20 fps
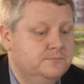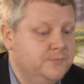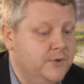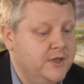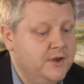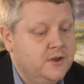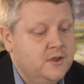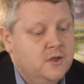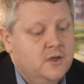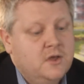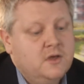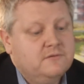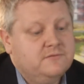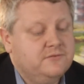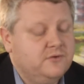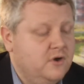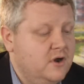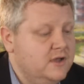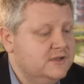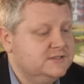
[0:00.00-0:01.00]
But
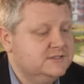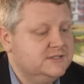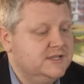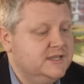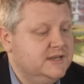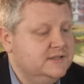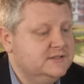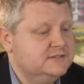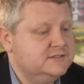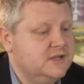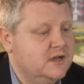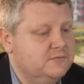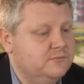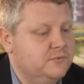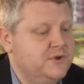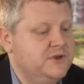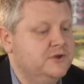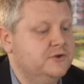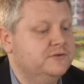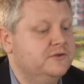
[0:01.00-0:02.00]
for us, it is tough
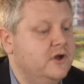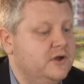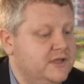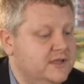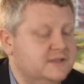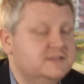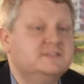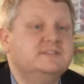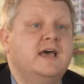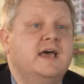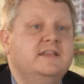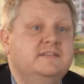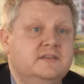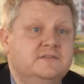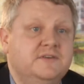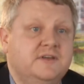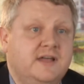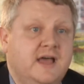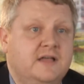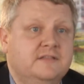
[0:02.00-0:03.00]
when you're talking
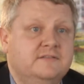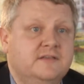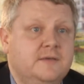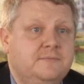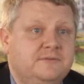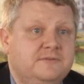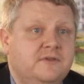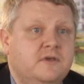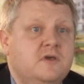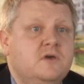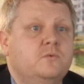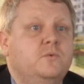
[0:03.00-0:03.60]
scientific concepts.